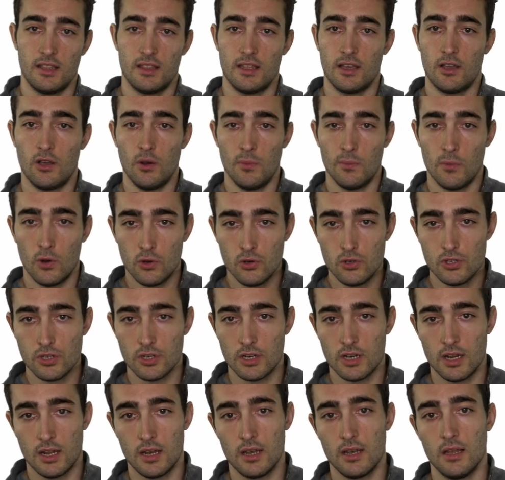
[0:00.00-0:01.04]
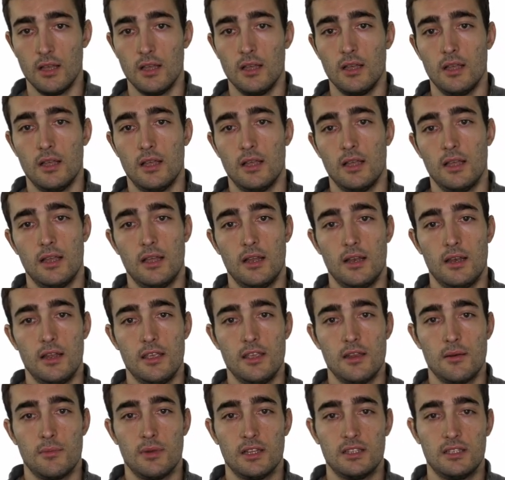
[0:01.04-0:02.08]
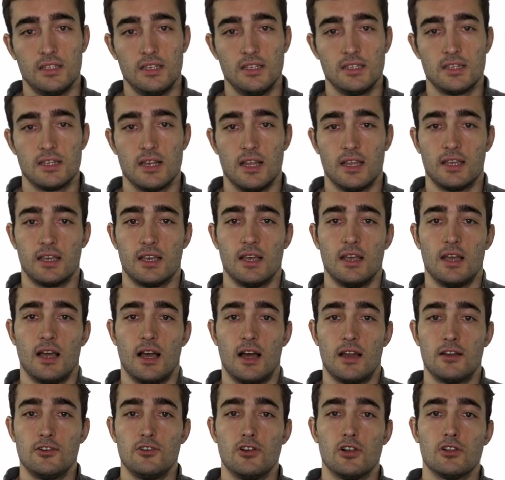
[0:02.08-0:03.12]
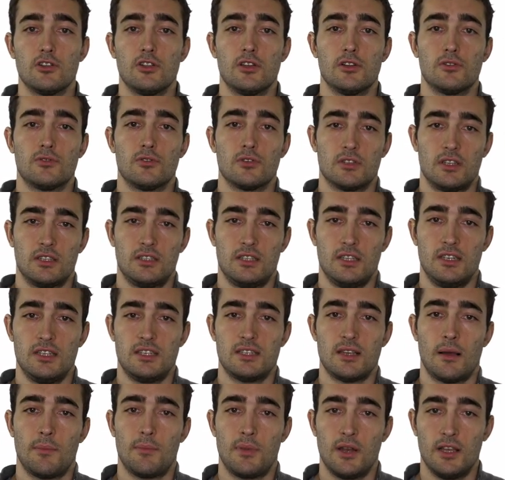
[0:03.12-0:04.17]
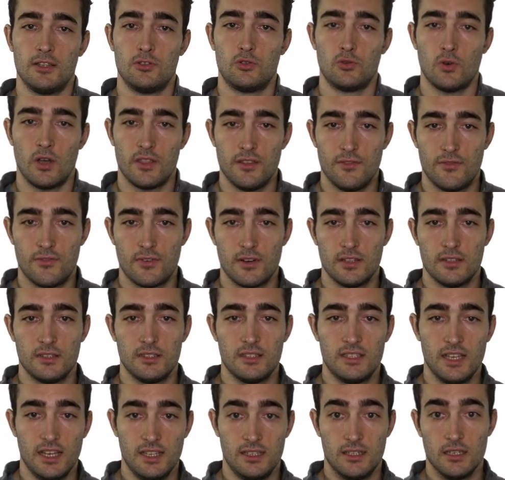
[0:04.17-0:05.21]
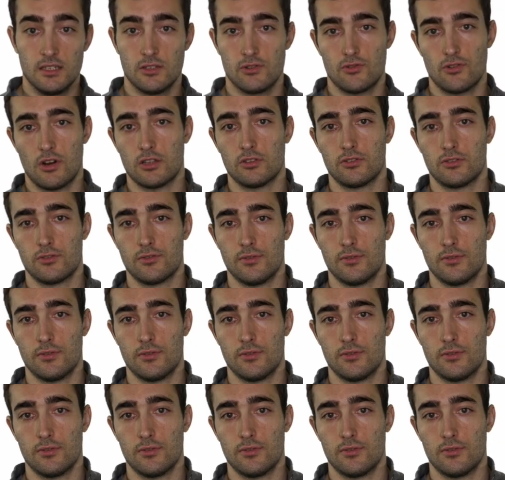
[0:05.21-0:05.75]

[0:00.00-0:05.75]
the convolutional layer, but it is like a neural network that it is applied to a different data structure,